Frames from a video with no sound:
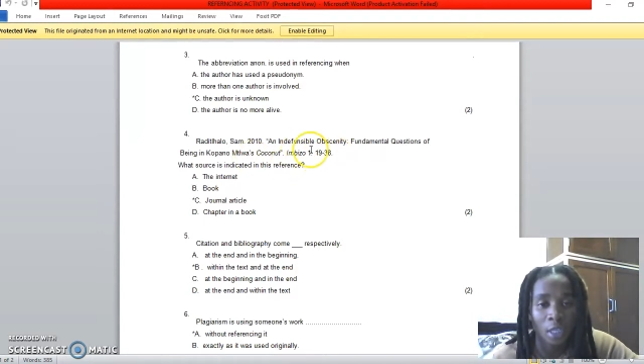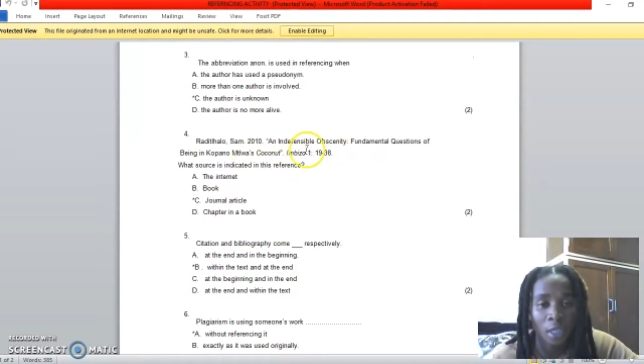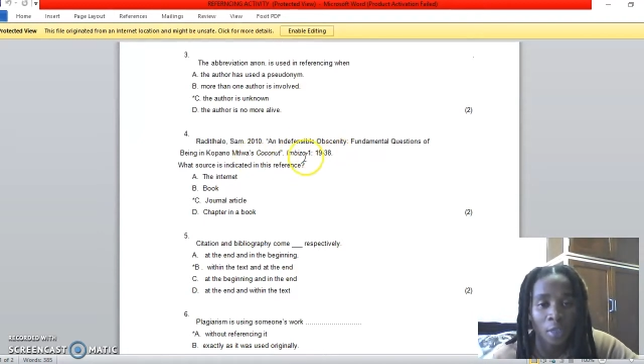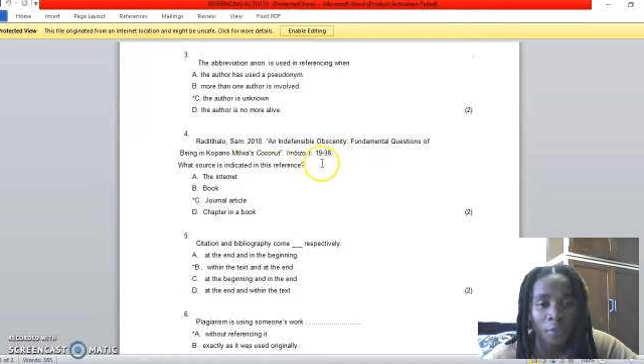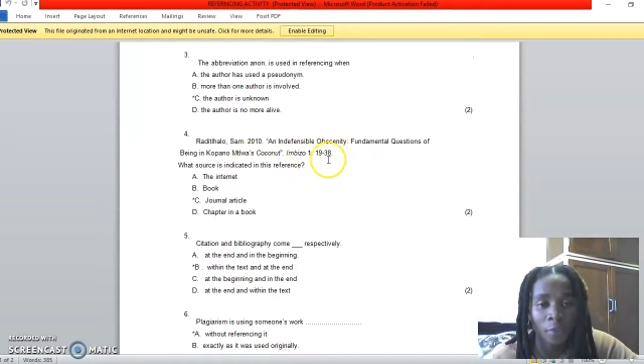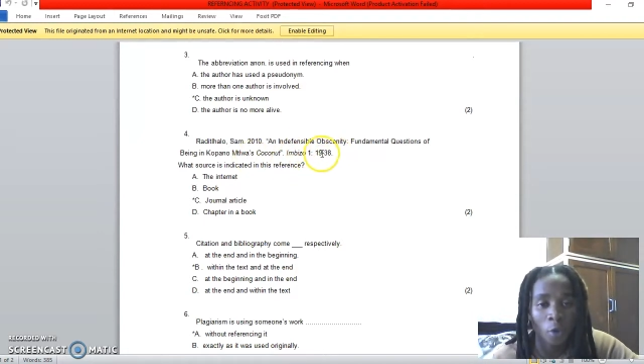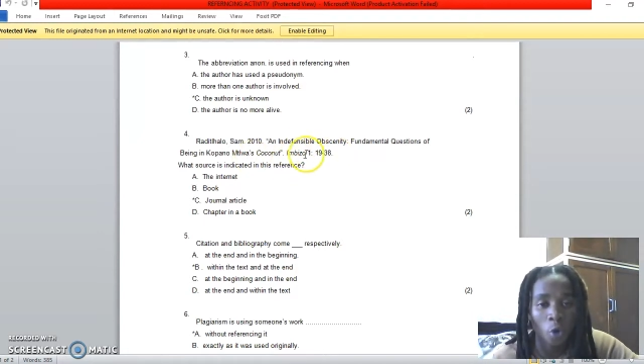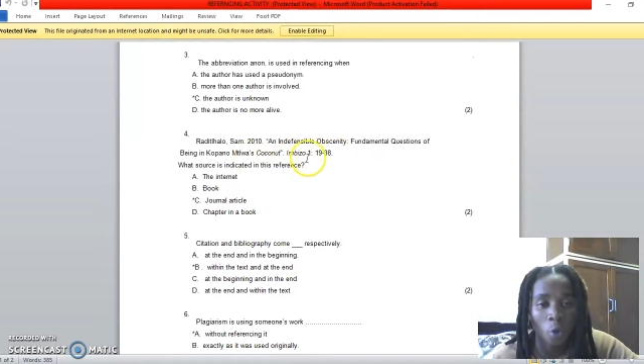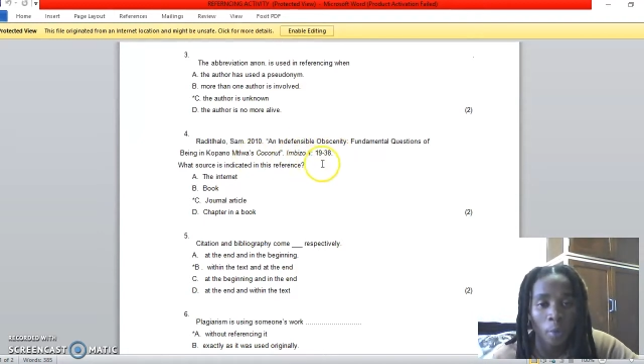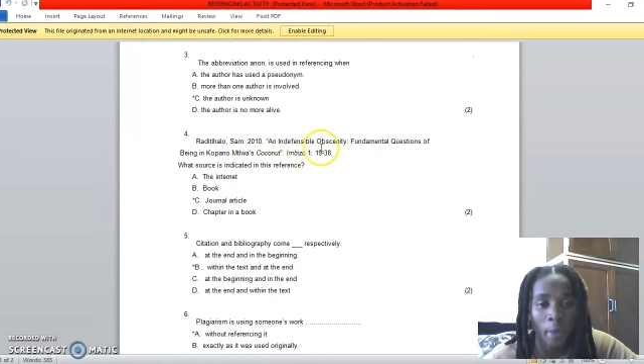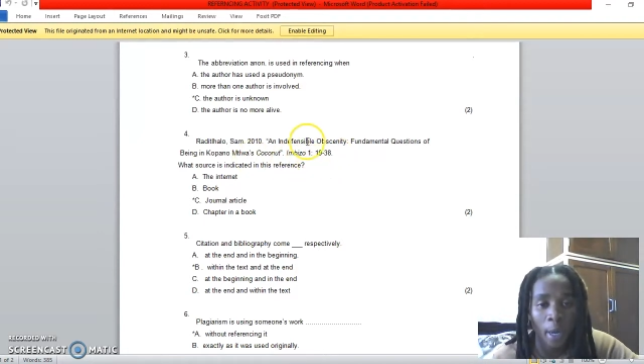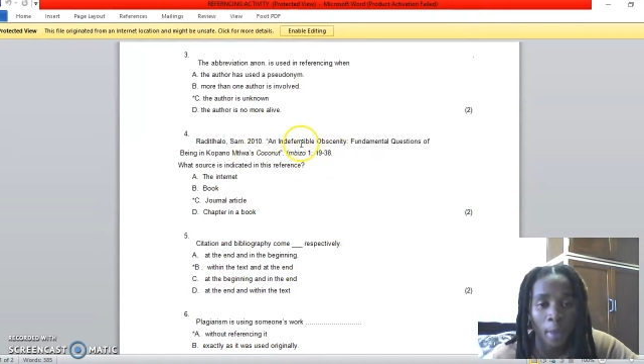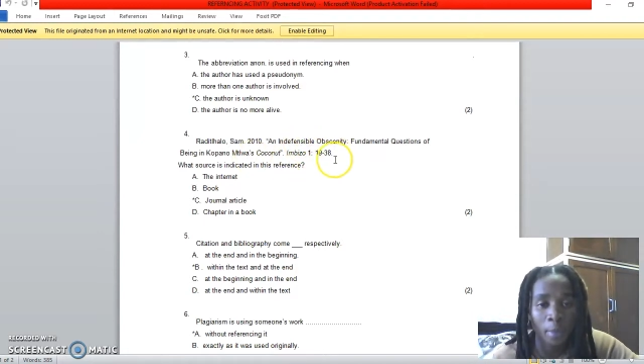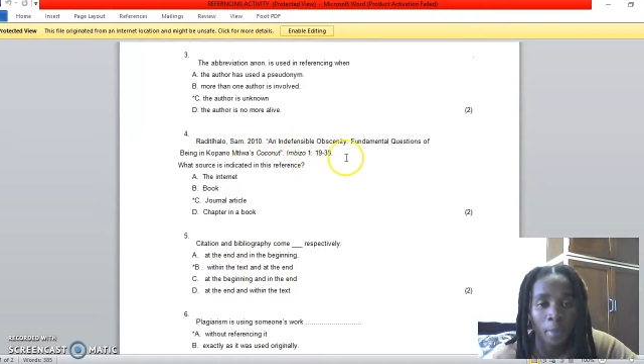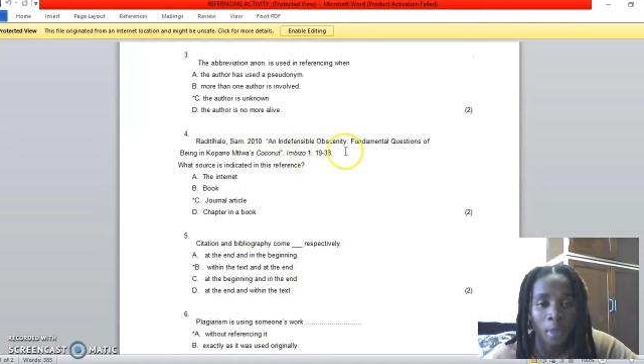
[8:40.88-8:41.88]
the volume
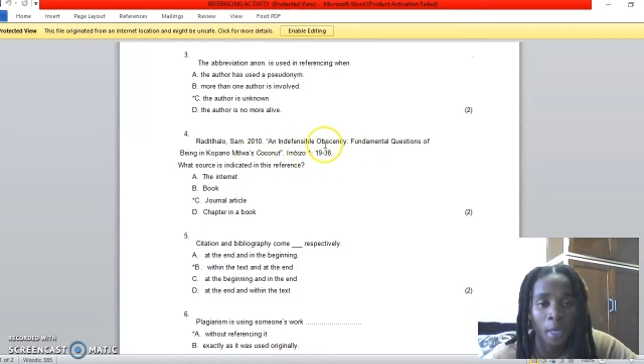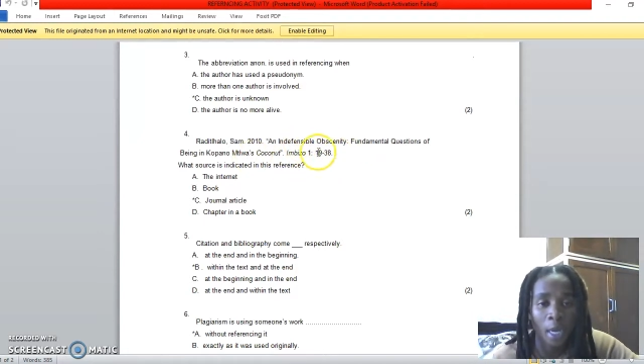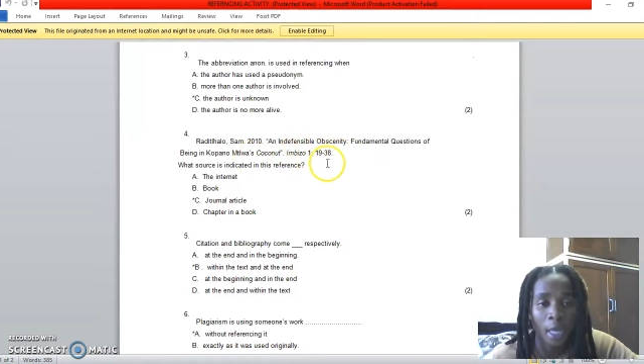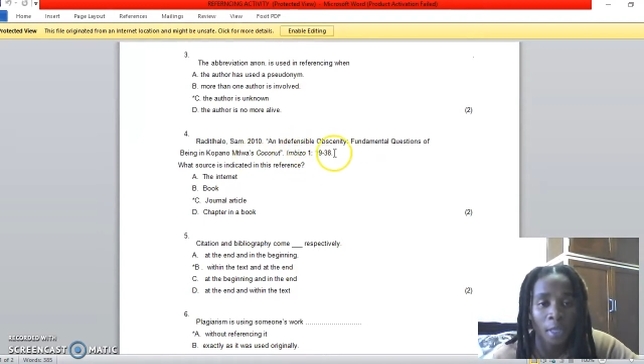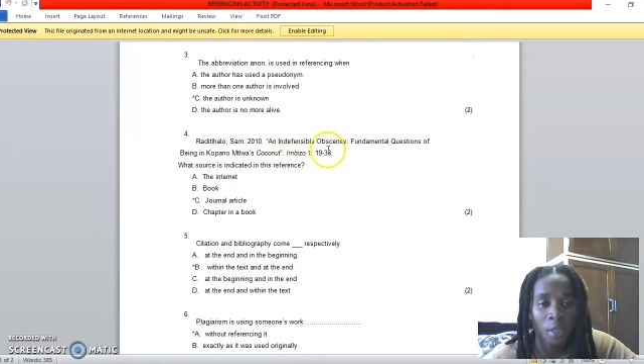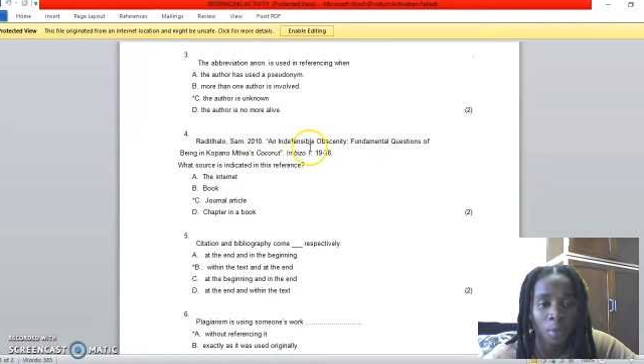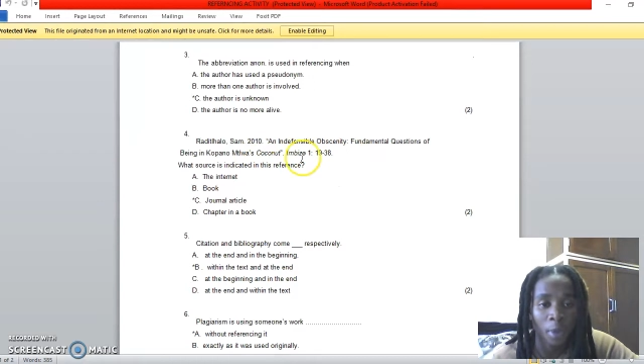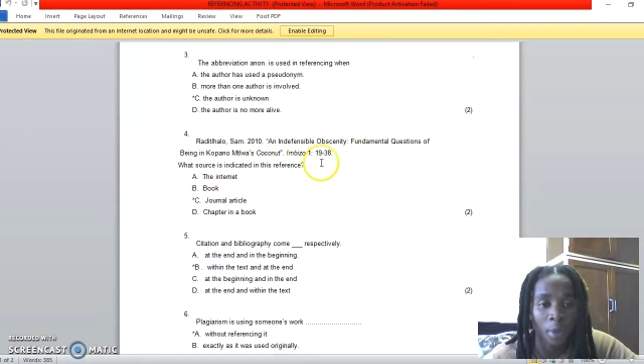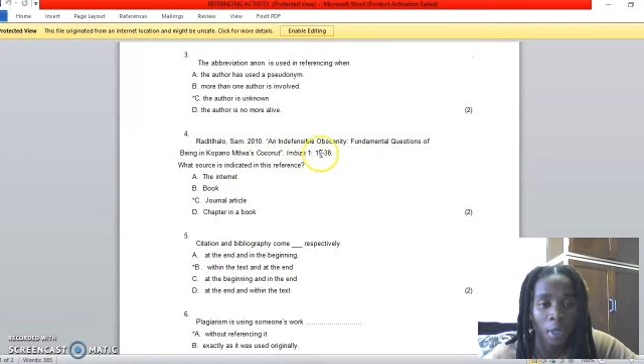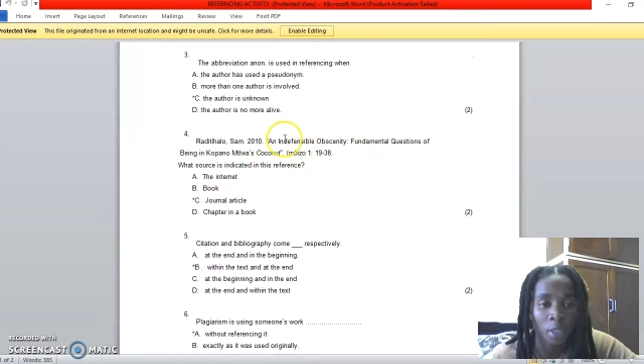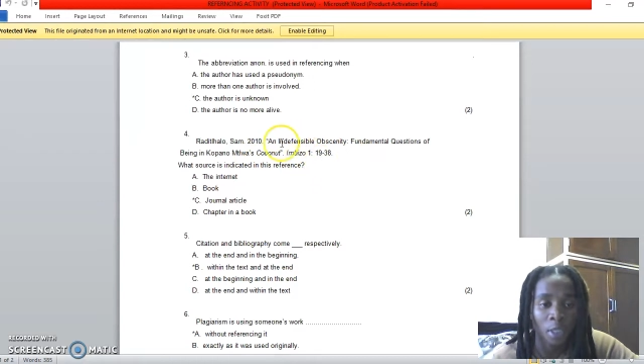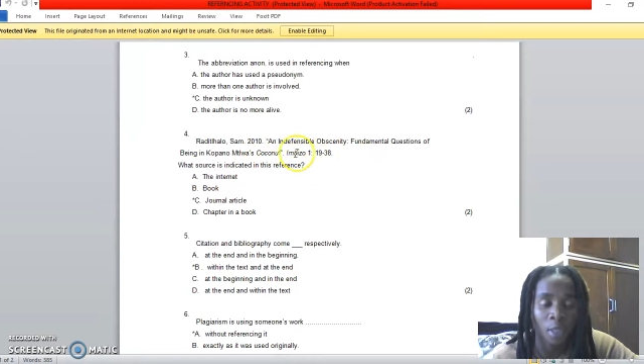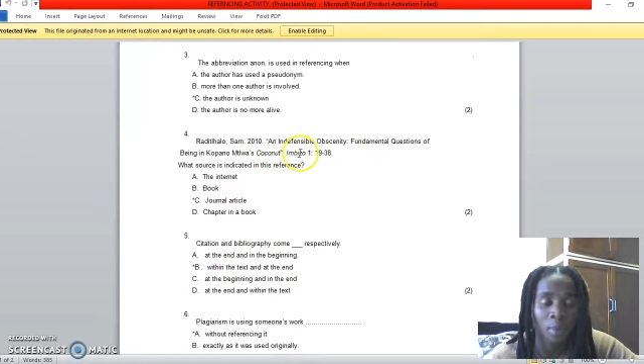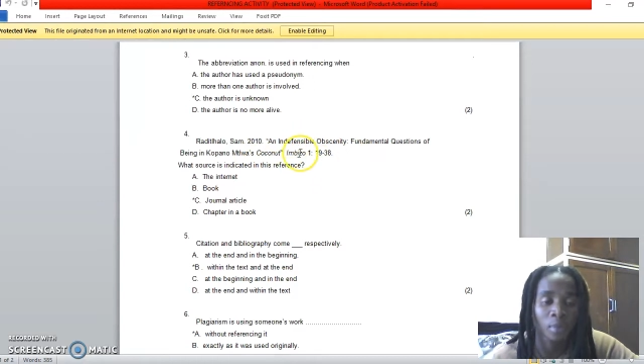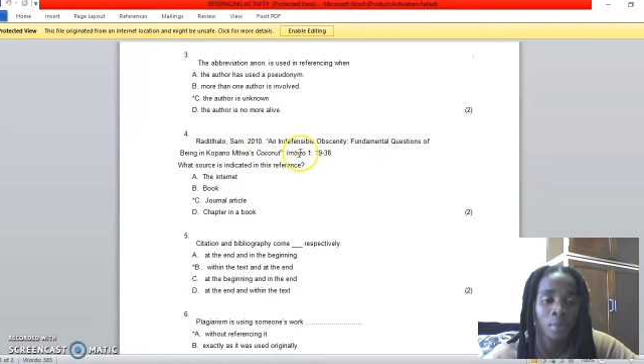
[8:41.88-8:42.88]
number and the
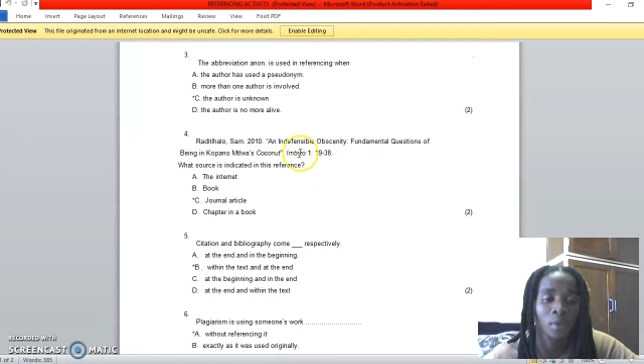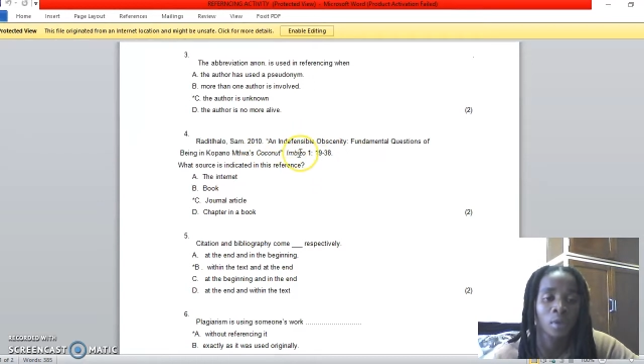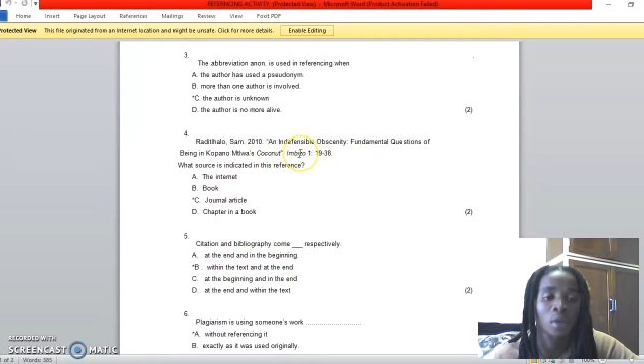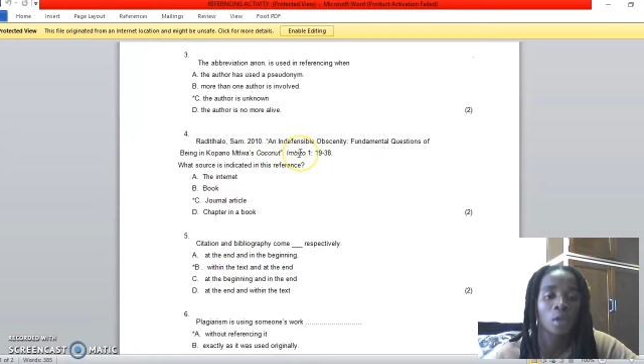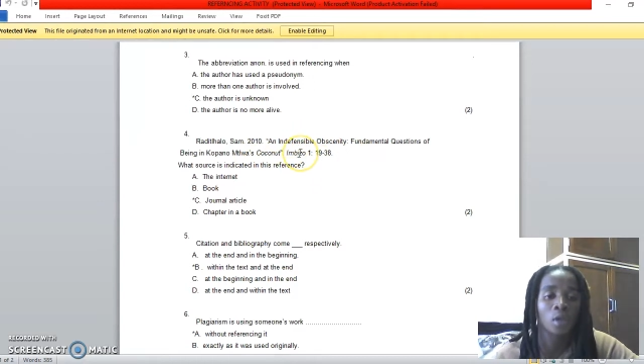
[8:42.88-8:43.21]
page number.